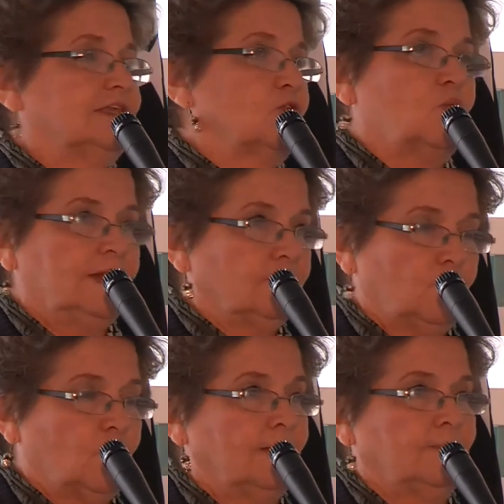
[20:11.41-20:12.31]
There's a
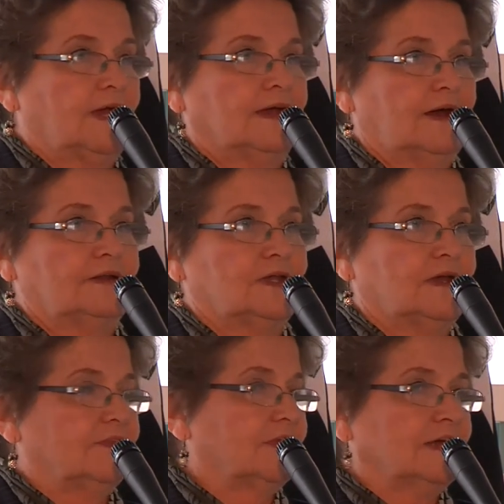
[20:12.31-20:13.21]
wonderful one that I can't,
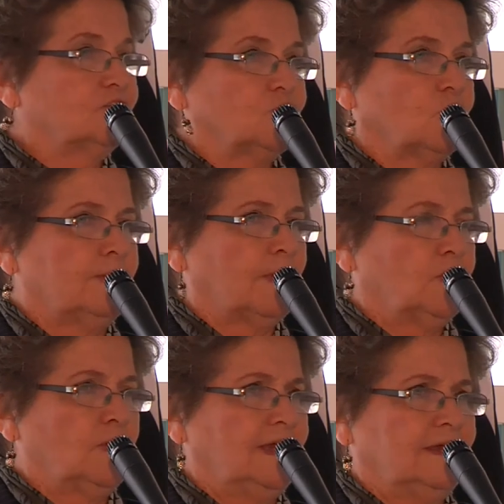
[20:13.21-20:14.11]
that I saw in
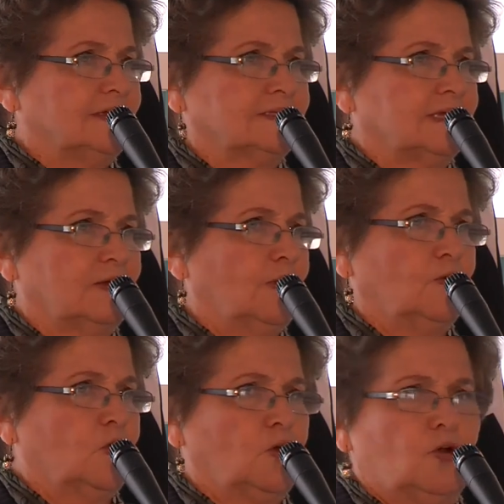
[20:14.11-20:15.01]
my early years there,
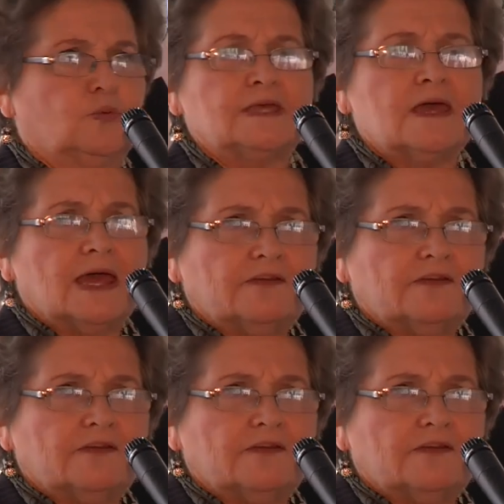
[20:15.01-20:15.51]
where a girl was